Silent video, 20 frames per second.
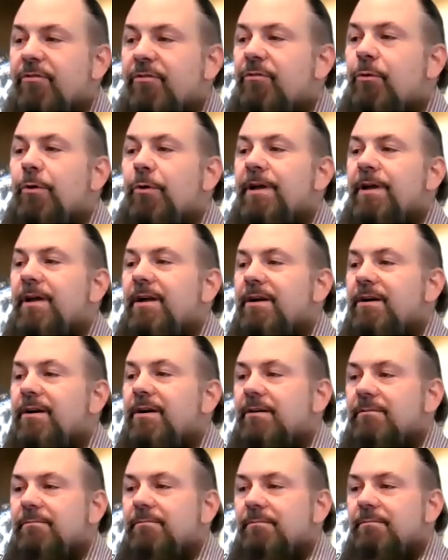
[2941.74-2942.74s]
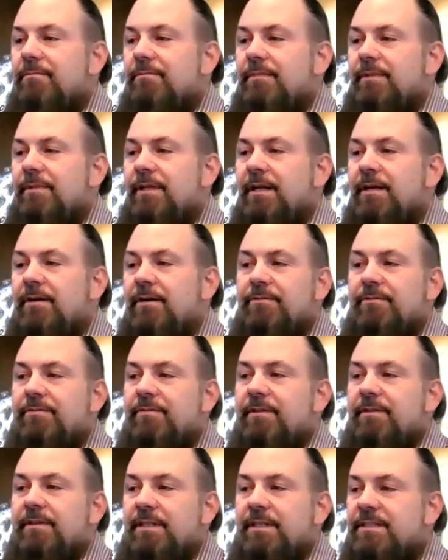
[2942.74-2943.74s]
a four-year, you know,
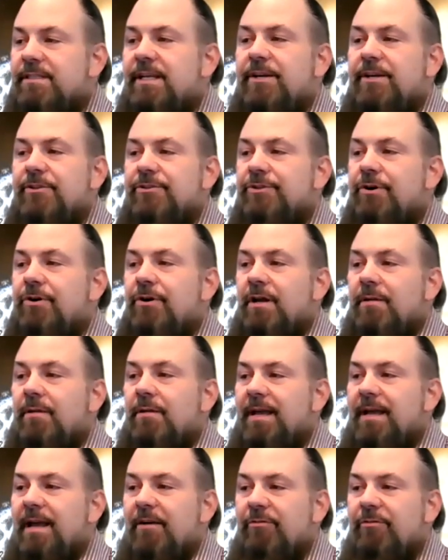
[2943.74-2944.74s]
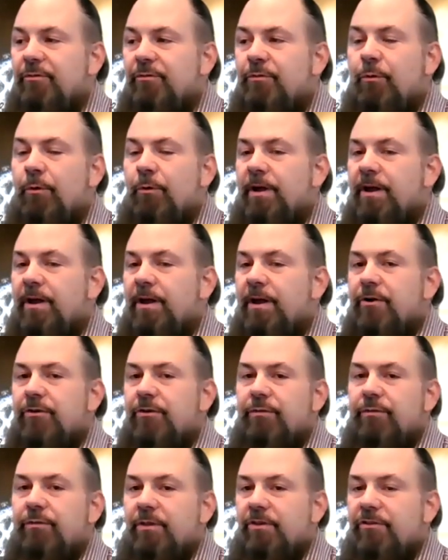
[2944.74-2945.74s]
this gear's all going to be out for four
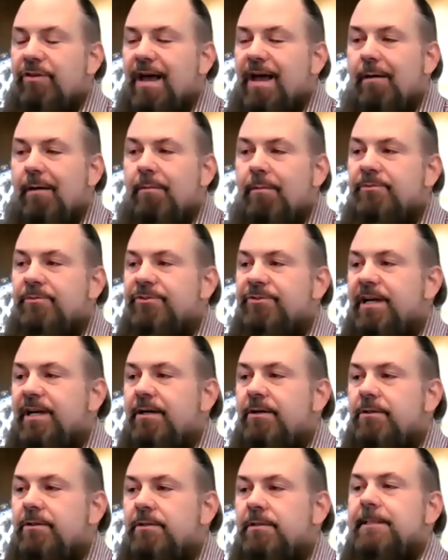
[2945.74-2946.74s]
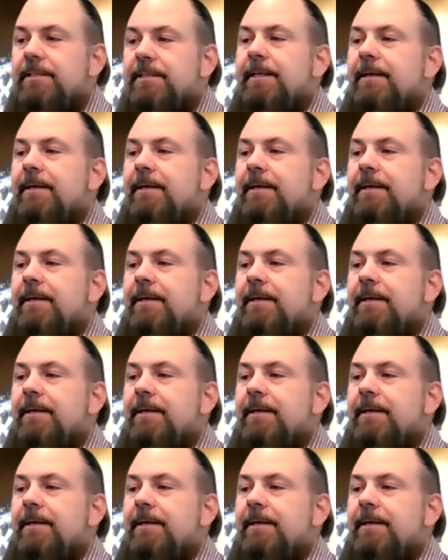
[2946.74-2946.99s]
years for this album cycle,